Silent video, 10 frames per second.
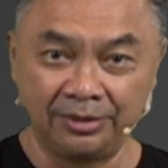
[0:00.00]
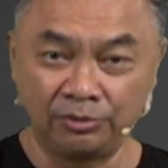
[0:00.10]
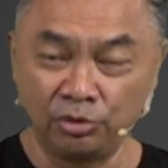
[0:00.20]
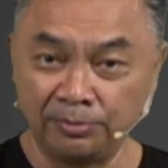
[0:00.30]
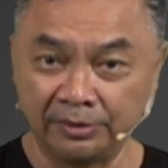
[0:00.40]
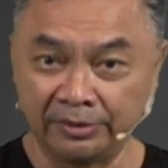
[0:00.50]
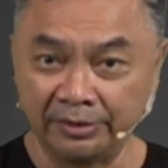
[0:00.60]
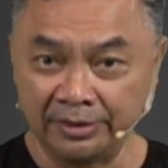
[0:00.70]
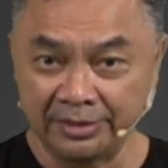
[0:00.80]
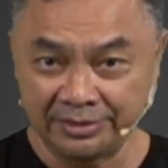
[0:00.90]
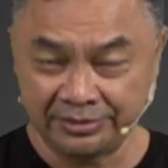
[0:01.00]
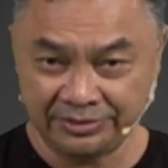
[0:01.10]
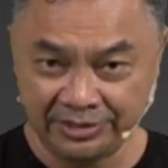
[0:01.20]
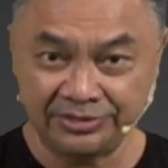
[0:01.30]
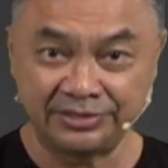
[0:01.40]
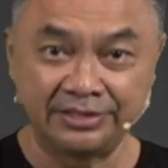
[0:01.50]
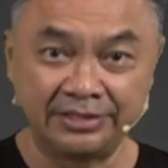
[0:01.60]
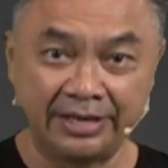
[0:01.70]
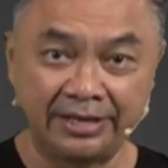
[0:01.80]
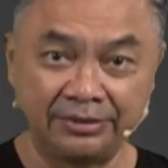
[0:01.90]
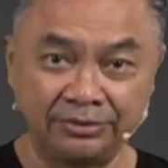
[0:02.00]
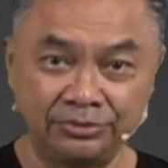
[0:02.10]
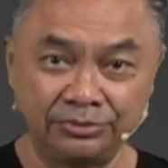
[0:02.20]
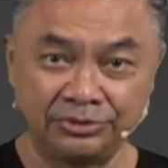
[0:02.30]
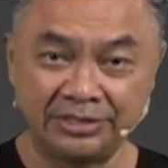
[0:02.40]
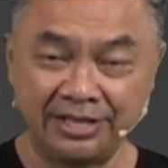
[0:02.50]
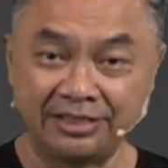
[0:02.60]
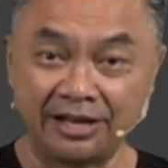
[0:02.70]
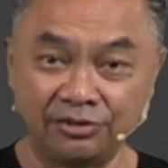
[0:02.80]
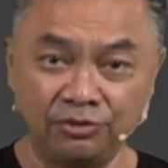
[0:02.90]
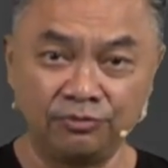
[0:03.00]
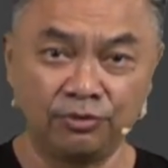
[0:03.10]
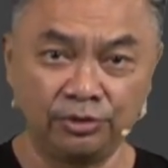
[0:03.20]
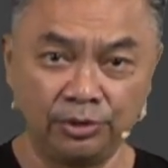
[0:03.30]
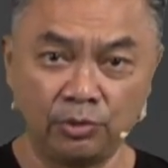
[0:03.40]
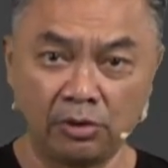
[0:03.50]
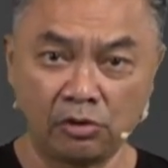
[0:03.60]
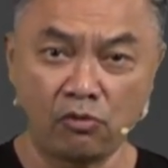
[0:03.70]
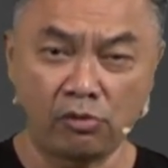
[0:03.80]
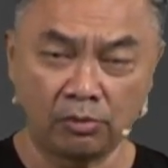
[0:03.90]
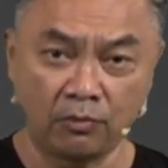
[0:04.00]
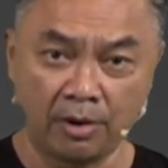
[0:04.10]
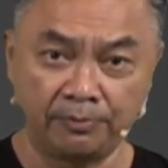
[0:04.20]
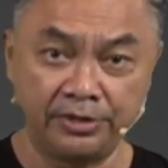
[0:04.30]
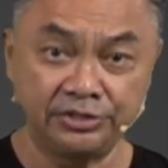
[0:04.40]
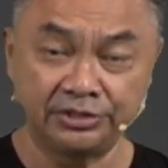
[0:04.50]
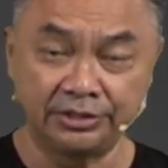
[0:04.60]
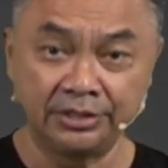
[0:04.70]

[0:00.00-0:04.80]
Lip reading: Global Citizen, and to say thank you for your cooperation.